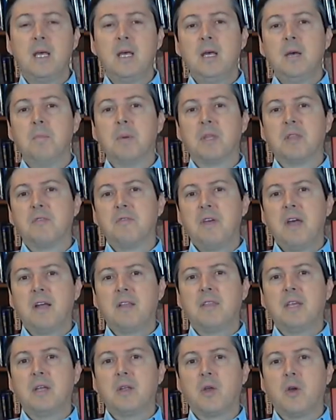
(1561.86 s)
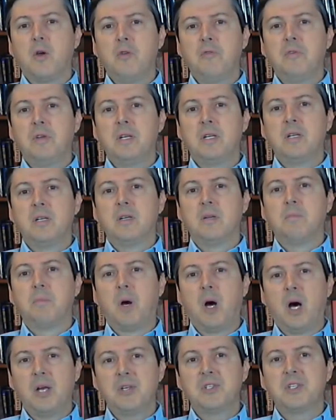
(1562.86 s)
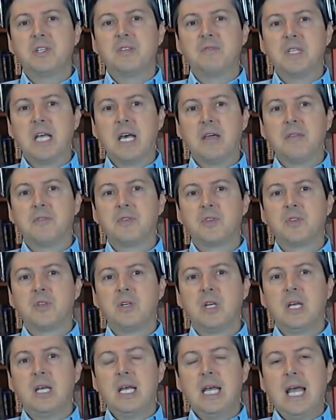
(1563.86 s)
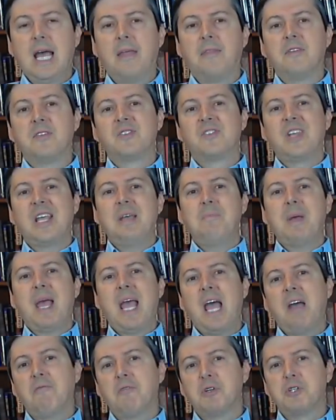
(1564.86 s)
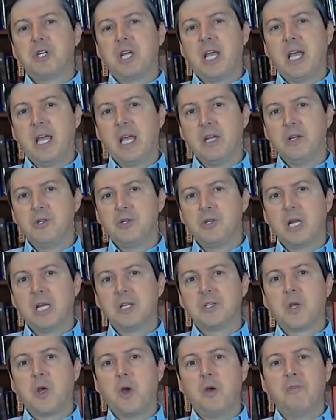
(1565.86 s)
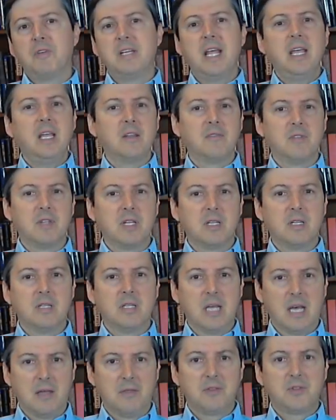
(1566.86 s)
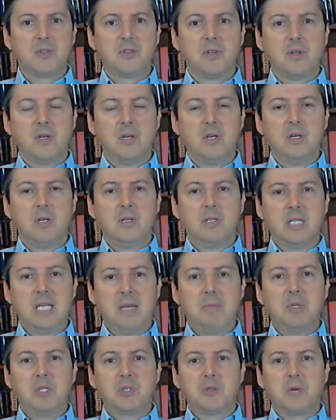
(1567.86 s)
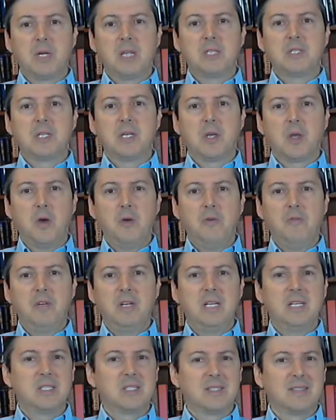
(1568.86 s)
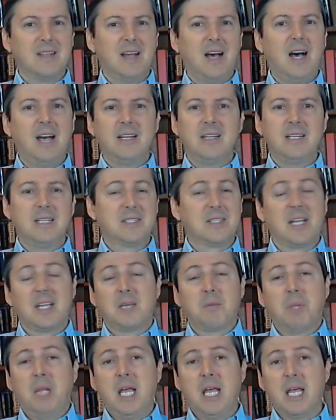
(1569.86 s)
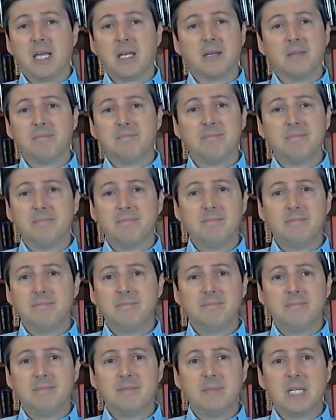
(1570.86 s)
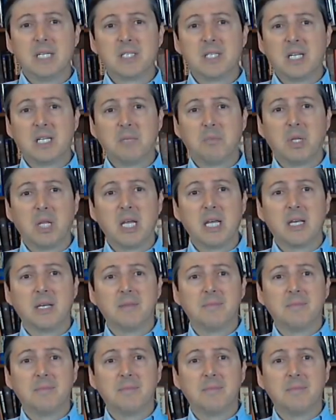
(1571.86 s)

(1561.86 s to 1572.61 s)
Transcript: But the fact that COVID positive deaths had the same average age as COVID negative deaths demonstrates that COVID it's not the plague. It's not the plague.